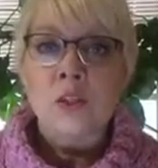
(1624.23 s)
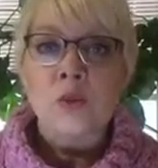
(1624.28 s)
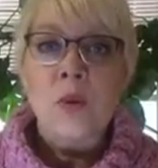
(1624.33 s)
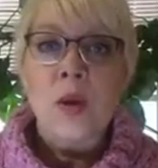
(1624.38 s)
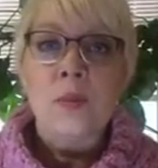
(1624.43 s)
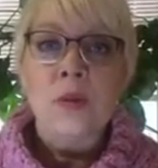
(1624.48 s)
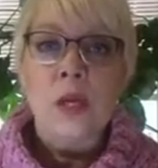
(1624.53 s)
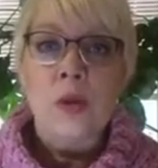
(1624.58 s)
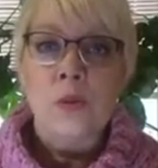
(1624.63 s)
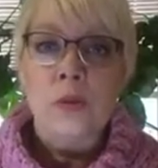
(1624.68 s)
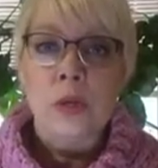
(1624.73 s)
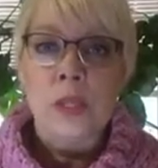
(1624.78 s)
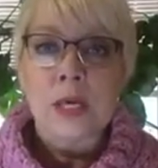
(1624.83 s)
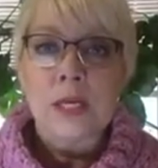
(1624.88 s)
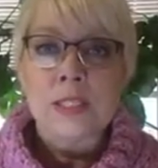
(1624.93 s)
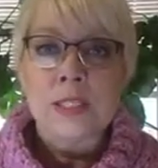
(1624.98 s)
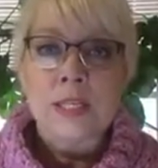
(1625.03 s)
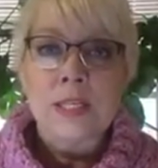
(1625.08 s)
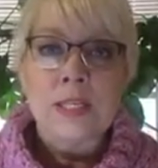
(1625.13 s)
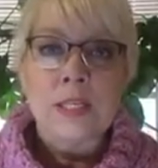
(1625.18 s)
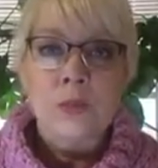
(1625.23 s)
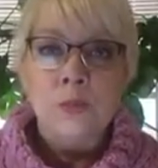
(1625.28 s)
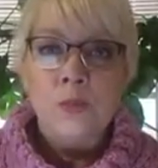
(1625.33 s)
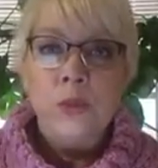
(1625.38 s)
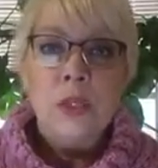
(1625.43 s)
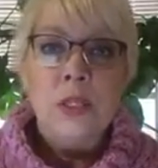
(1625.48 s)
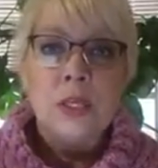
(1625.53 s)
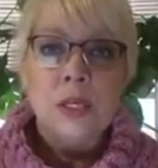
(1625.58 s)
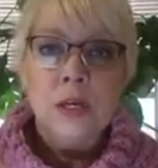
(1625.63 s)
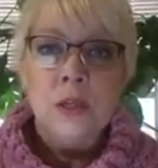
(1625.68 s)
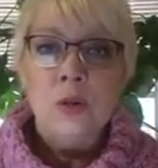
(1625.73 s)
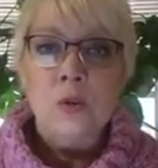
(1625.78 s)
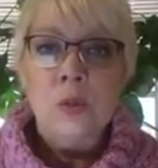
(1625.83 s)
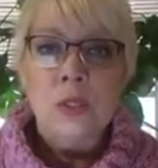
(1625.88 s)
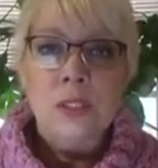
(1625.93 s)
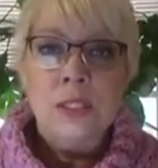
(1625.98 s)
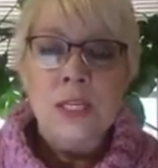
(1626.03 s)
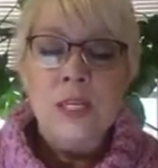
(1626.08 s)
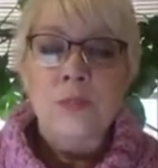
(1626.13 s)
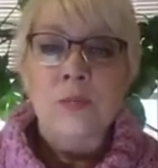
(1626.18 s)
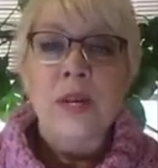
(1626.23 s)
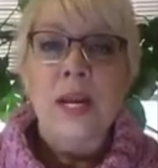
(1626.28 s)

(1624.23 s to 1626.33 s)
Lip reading: so maybe they realized they didn't put the other ones in,